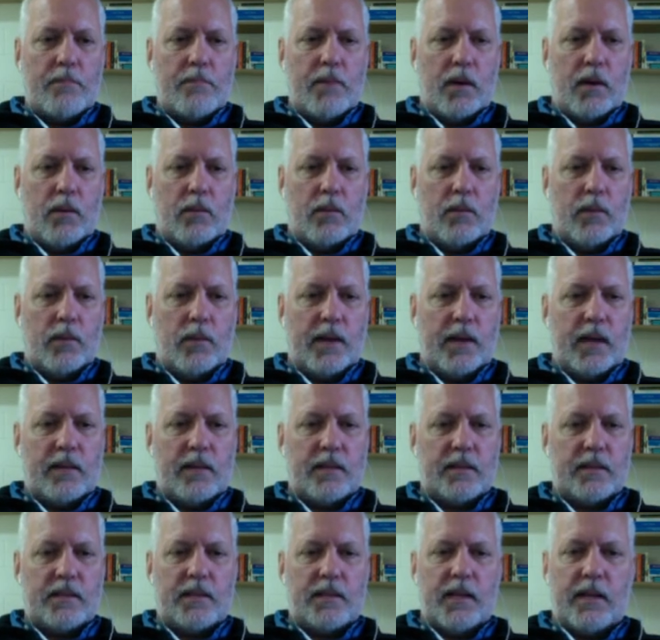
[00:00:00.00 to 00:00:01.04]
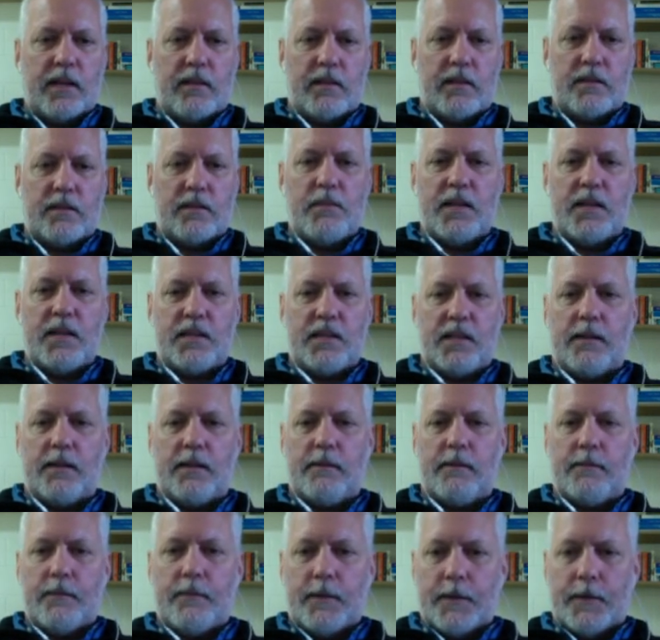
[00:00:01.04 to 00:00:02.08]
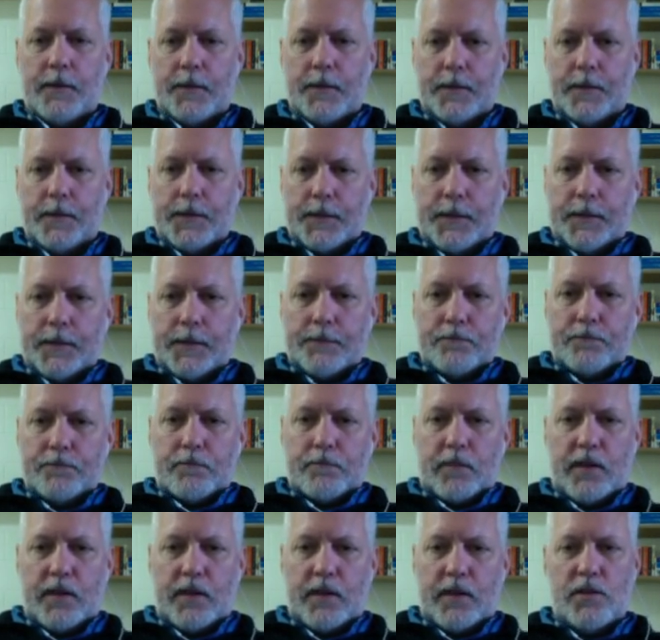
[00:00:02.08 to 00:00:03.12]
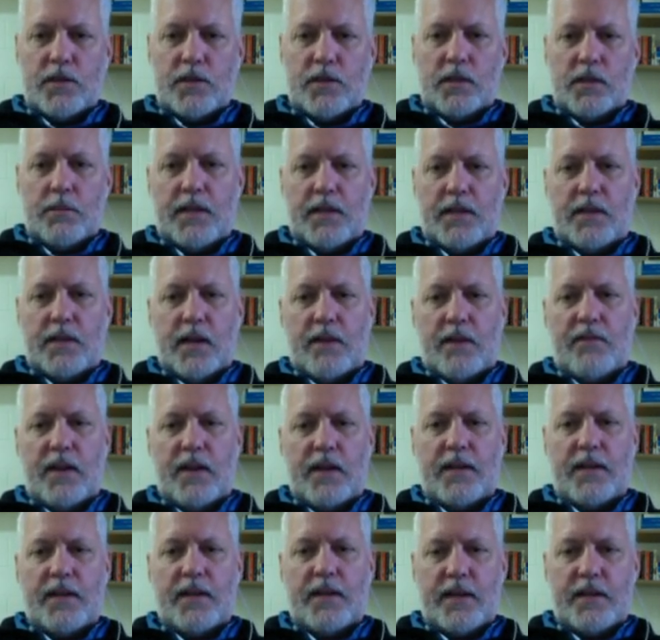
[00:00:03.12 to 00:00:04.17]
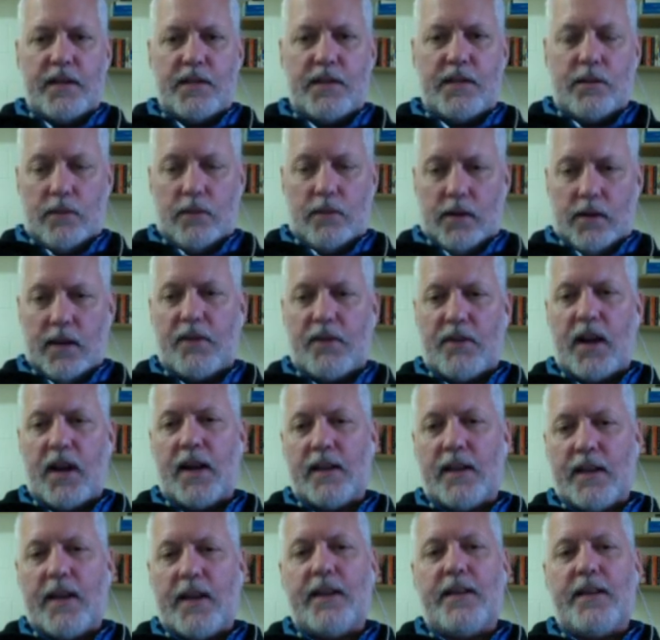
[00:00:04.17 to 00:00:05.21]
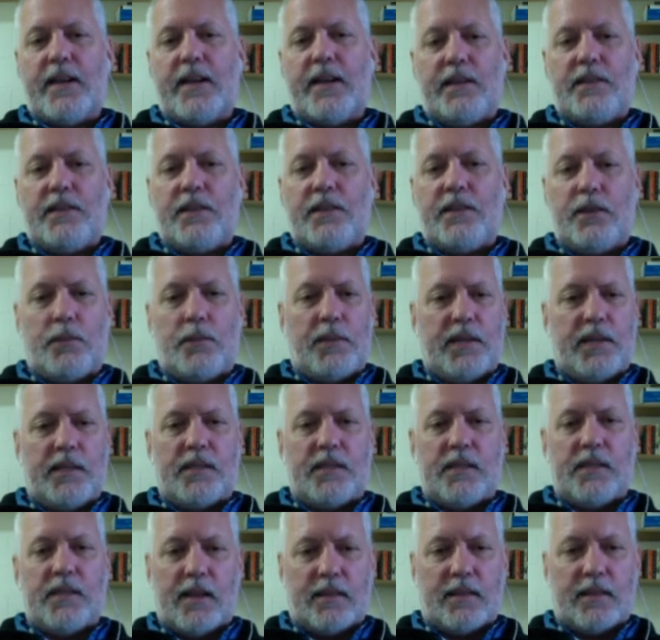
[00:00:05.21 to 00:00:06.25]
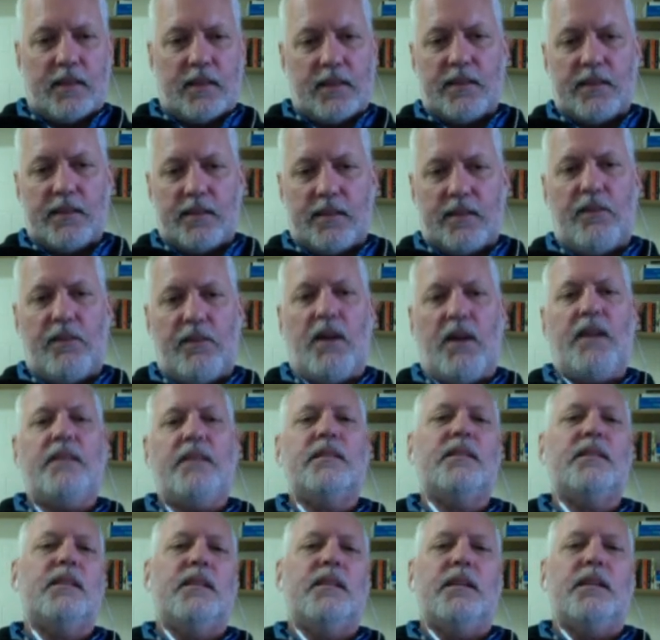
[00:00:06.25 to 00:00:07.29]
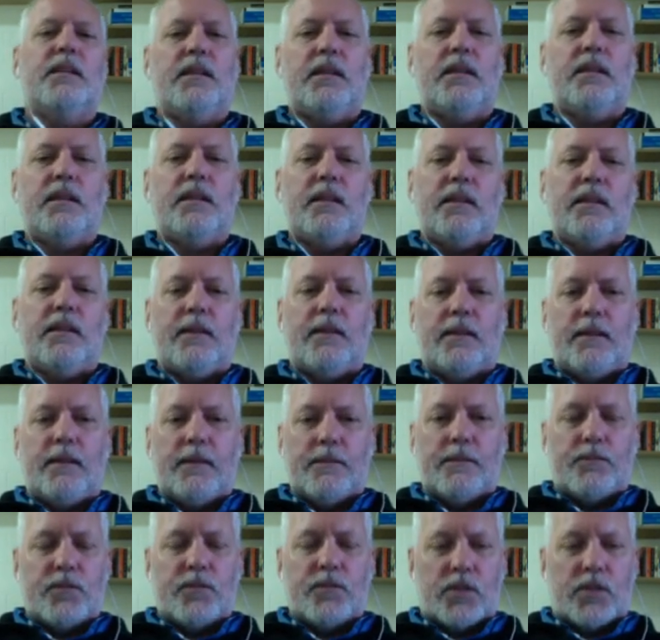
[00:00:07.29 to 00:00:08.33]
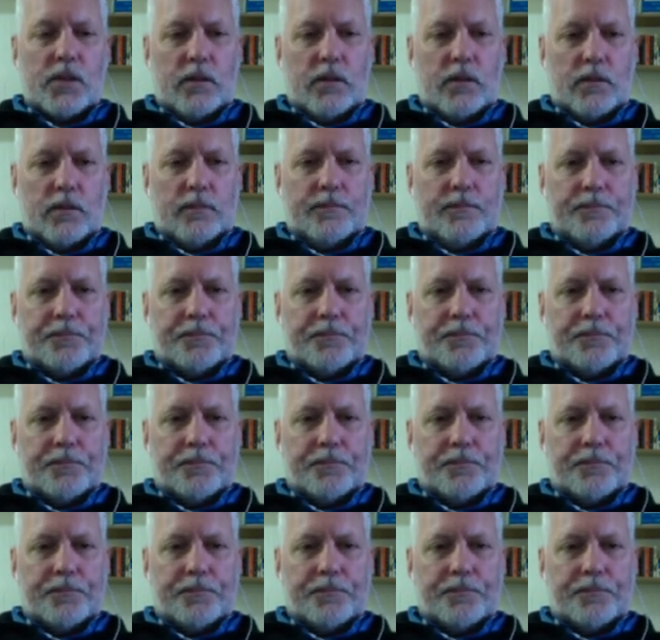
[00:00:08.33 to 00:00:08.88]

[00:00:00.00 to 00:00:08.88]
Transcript: but we got this thing that's missing. It used to be Dev 8082, and I've got an 8082, but it's not this device. So